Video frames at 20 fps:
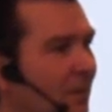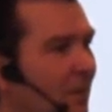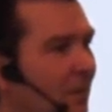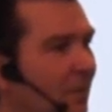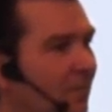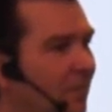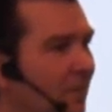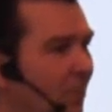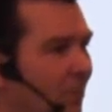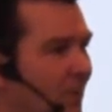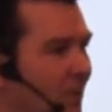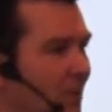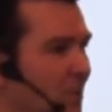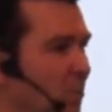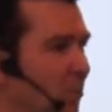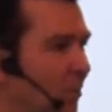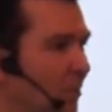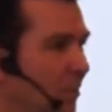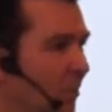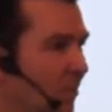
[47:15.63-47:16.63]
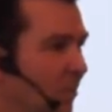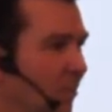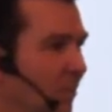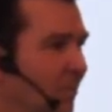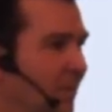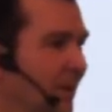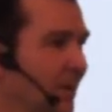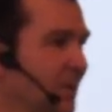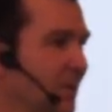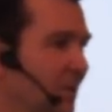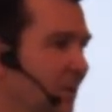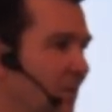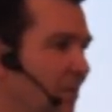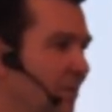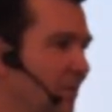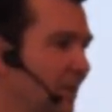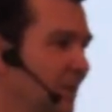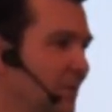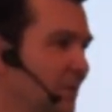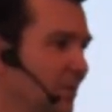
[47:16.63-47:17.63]
Look full in his wonderful face, and the
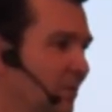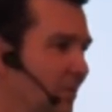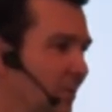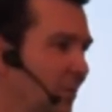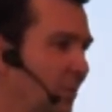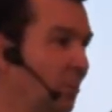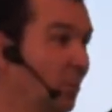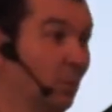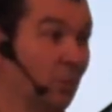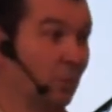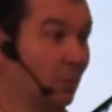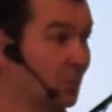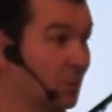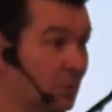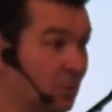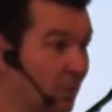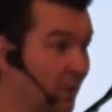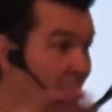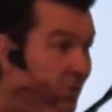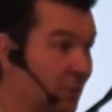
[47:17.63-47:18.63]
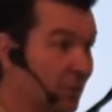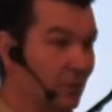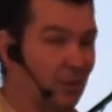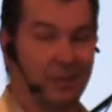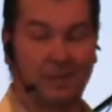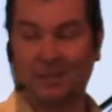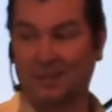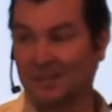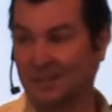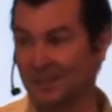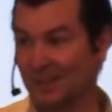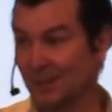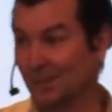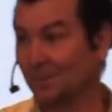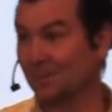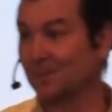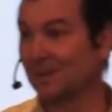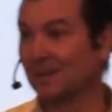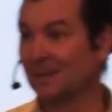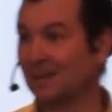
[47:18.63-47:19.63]
things of earth will grow strangely
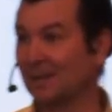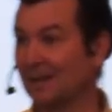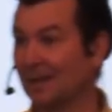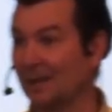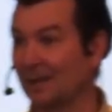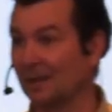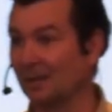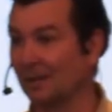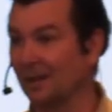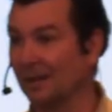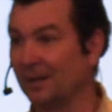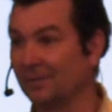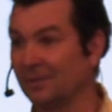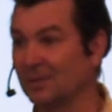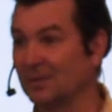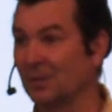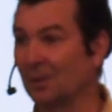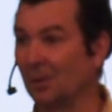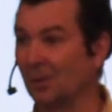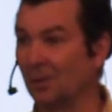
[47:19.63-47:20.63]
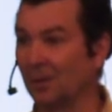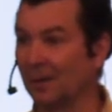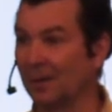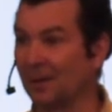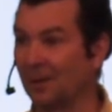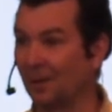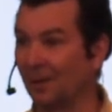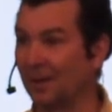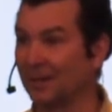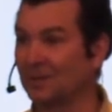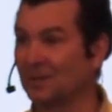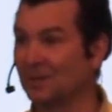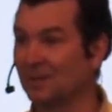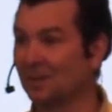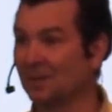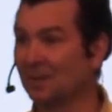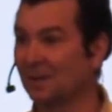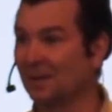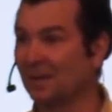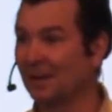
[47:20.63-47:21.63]
dim in the light of his glory and grace.
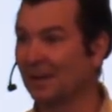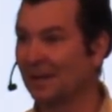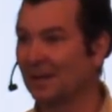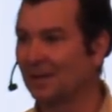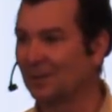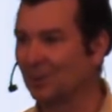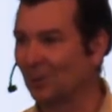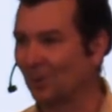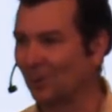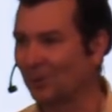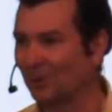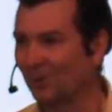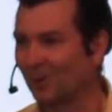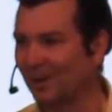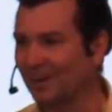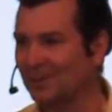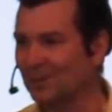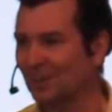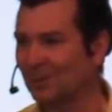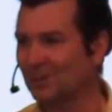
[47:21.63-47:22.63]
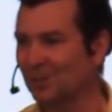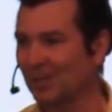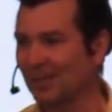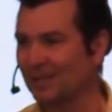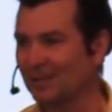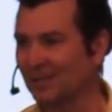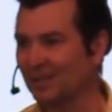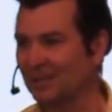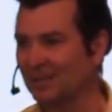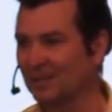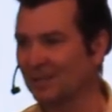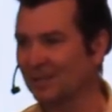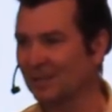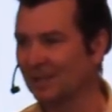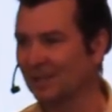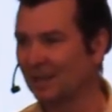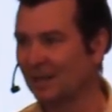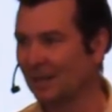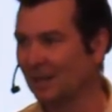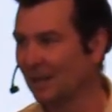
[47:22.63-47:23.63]
Turn your eyes on Jesus,
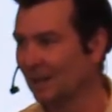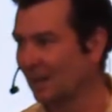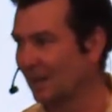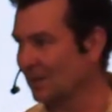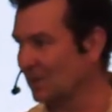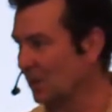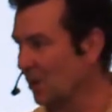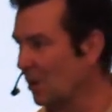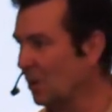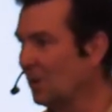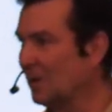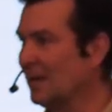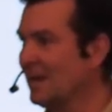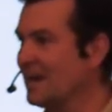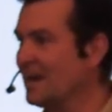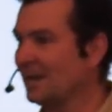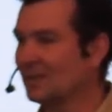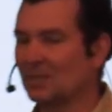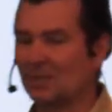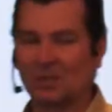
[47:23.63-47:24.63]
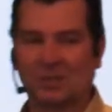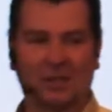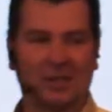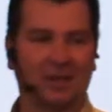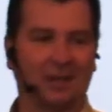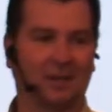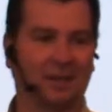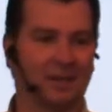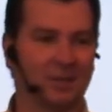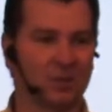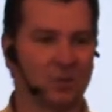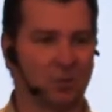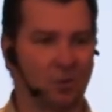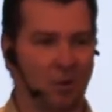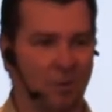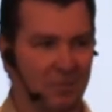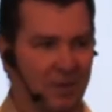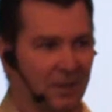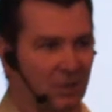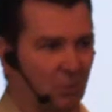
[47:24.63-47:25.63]
because all he has to say to that
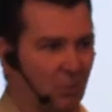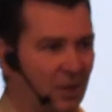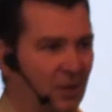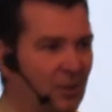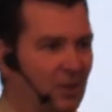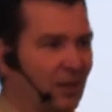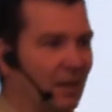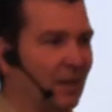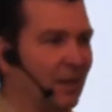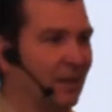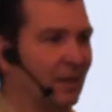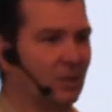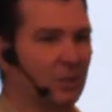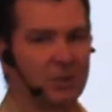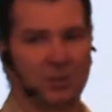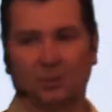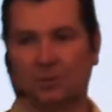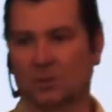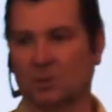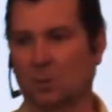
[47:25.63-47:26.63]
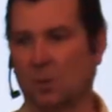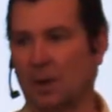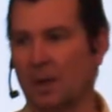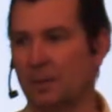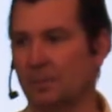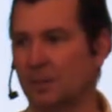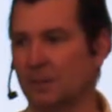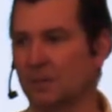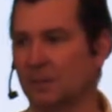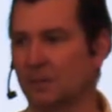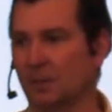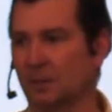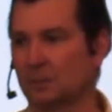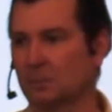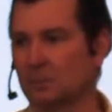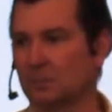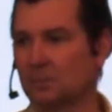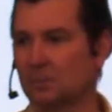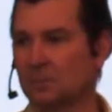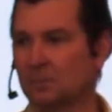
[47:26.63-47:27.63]
storm that's raging against you is quiet, be still.